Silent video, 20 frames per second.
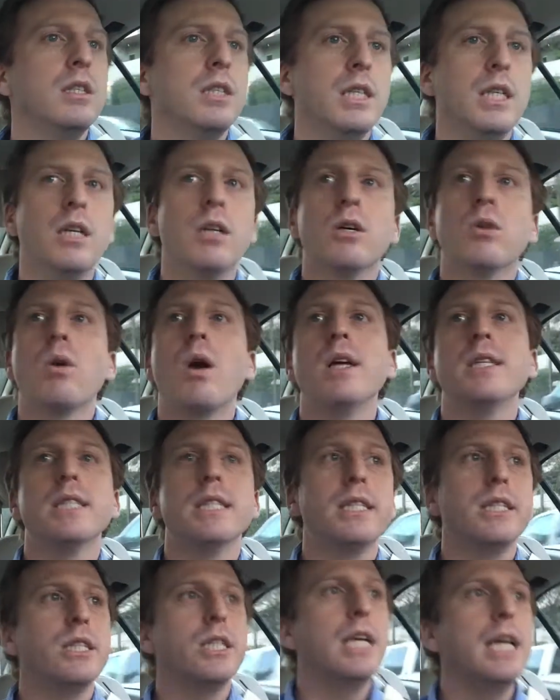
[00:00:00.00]
you know,
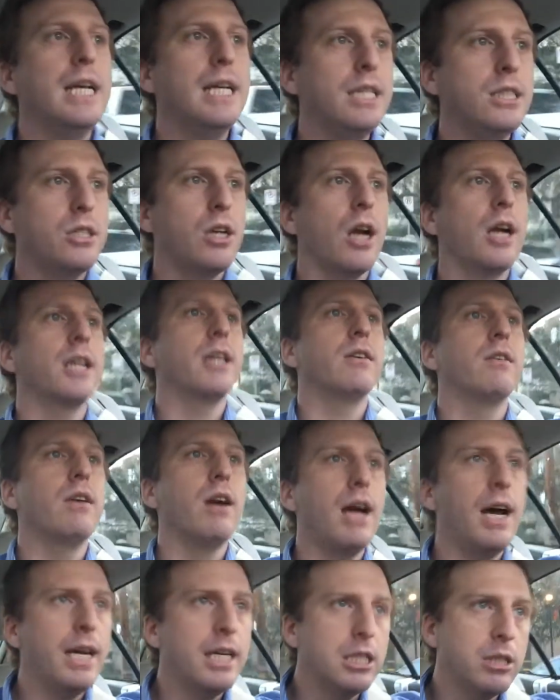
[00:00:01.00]
crossing your T's, dotting your
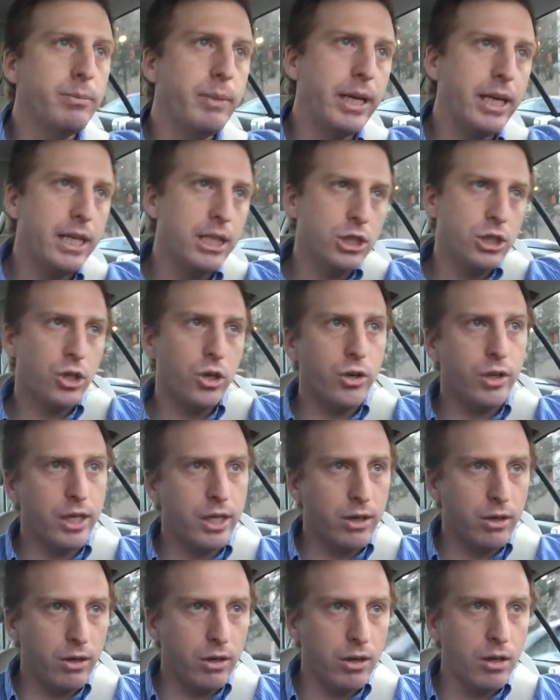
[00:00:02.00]
I's, making sure that
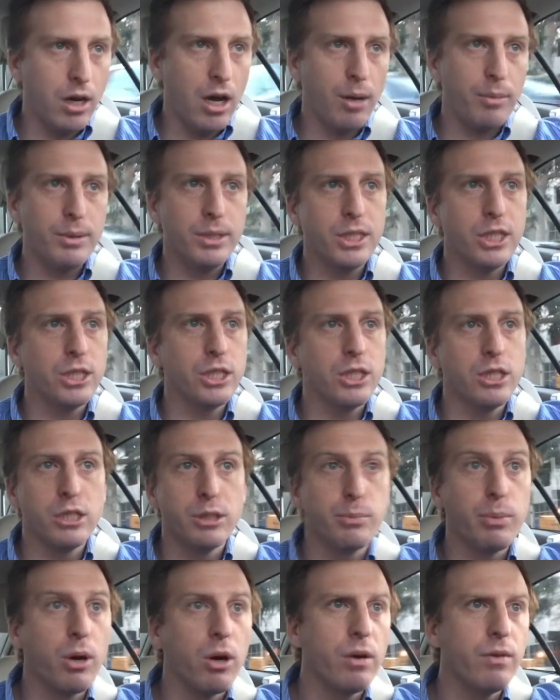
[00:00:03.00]
your opposition
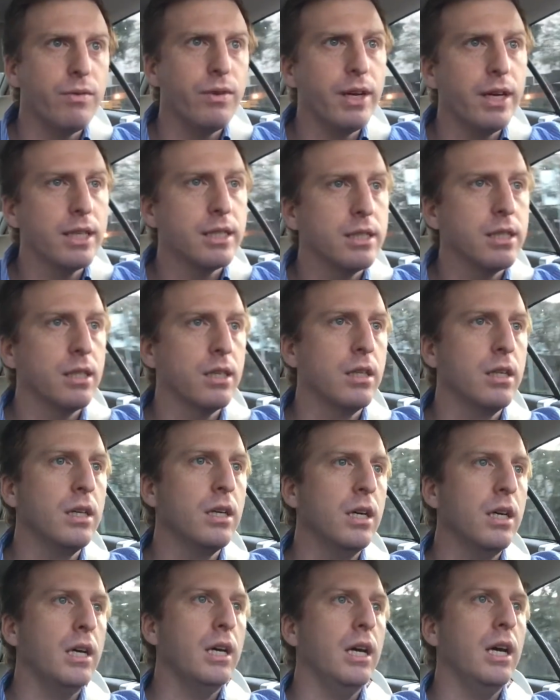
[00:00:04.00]
is perfect.
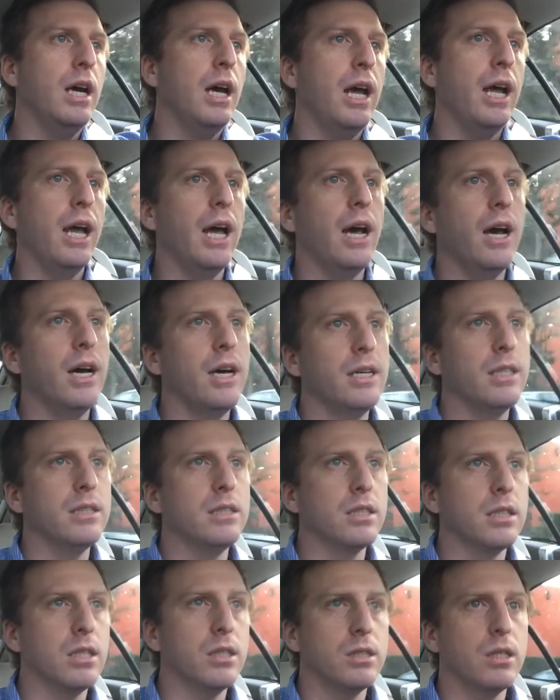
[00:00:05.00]

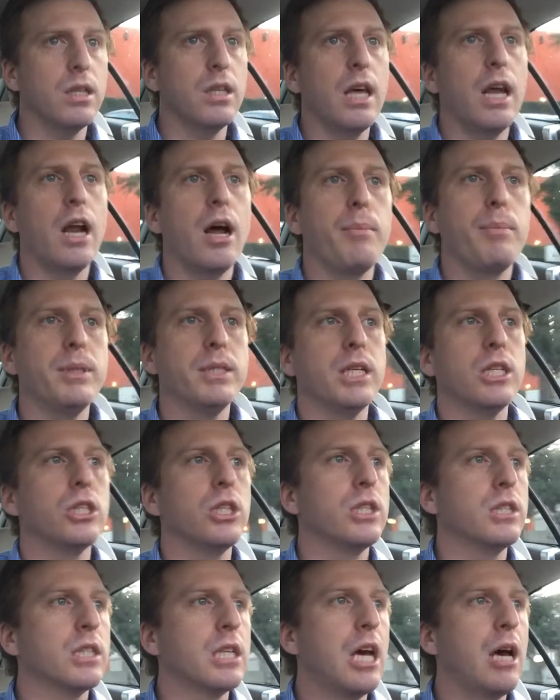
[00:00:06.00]
And so that
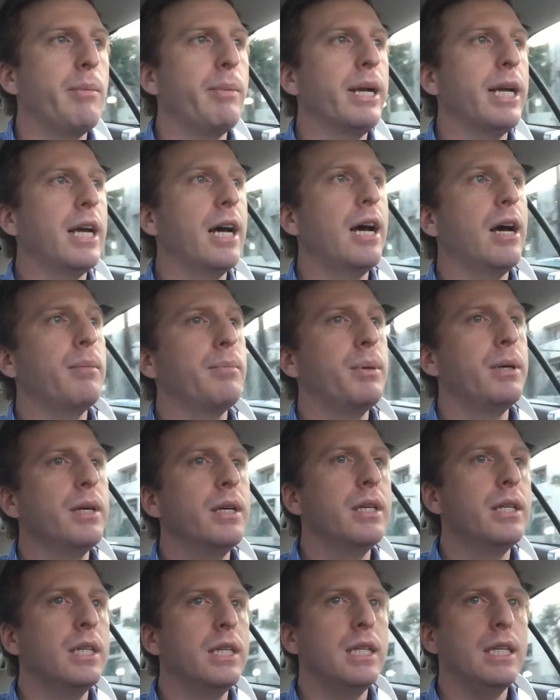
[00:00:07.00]
opposition's coming up
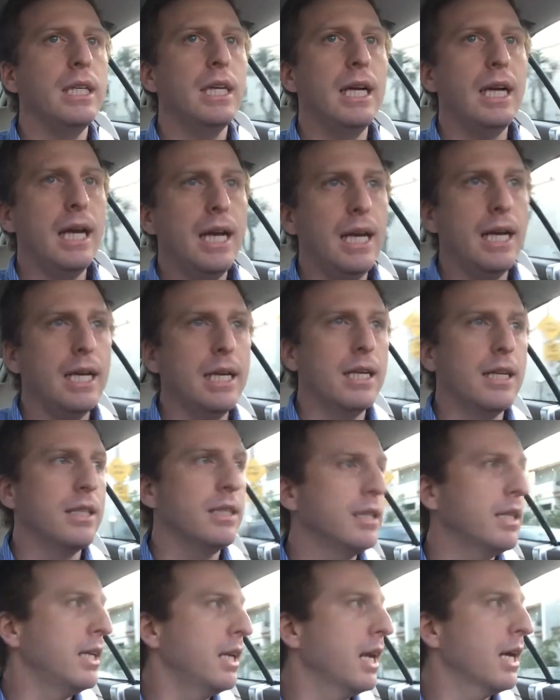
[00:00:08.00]
in
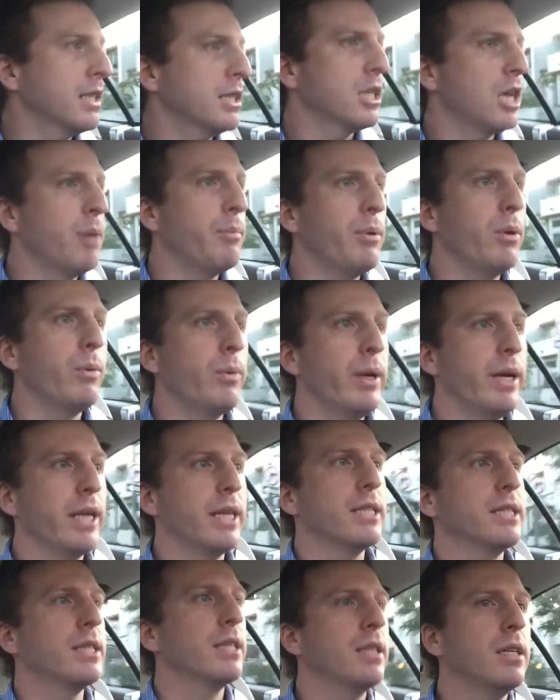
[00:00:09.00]
the next couple
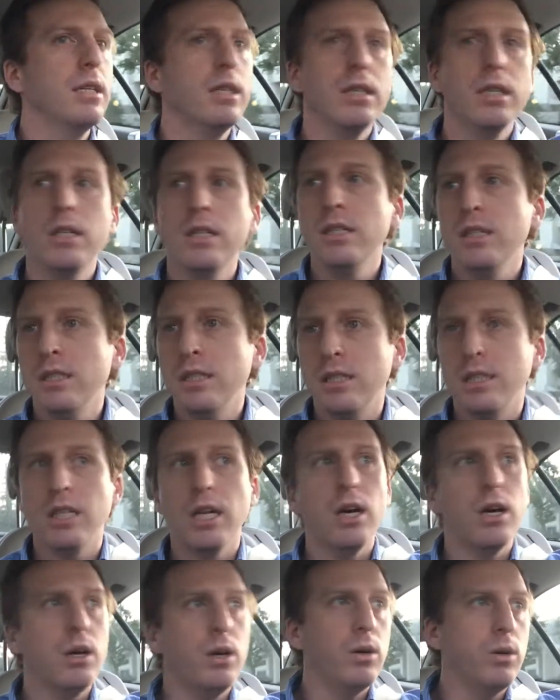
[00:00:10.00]
weeks.
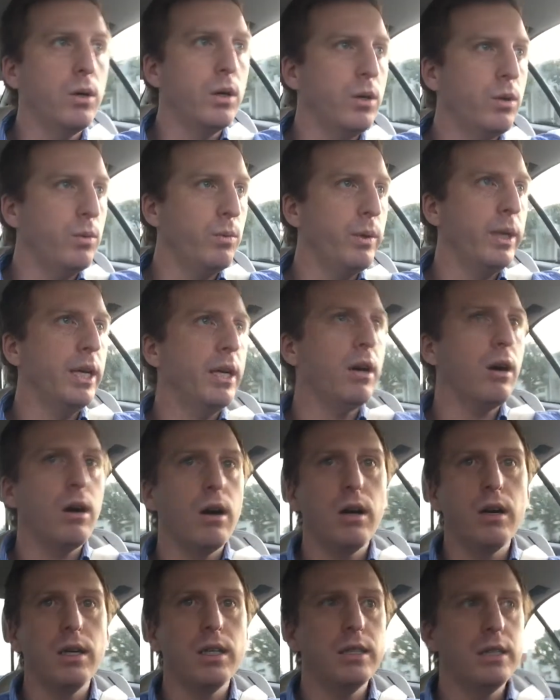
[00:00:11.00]
So we
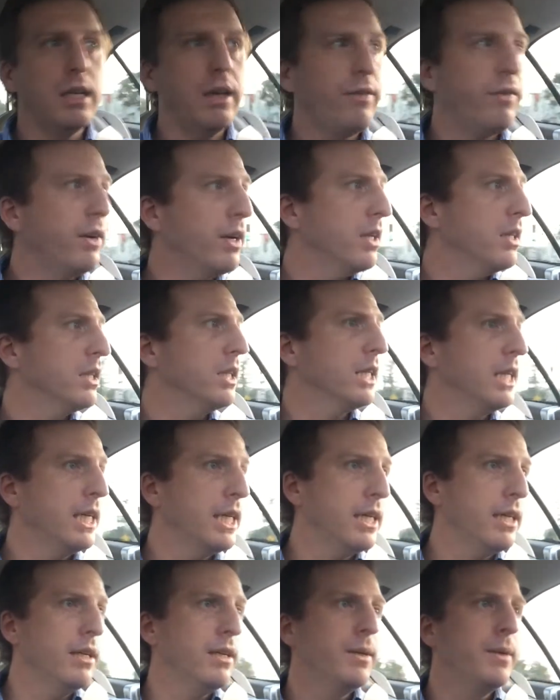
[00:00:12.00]
are
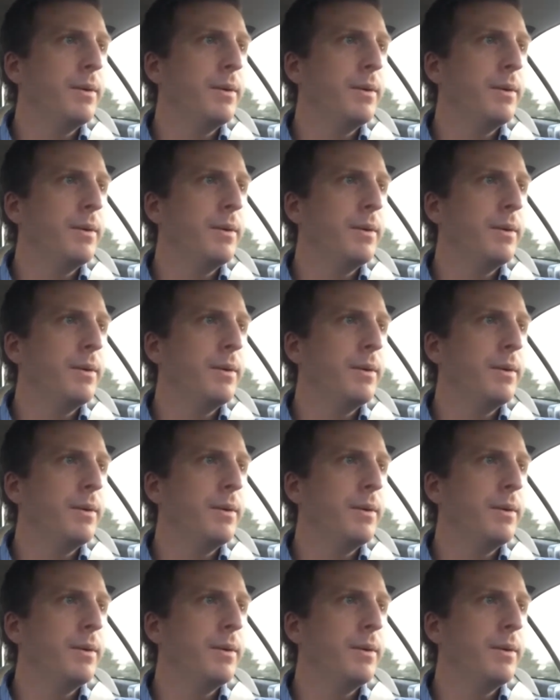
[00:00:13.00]
definitely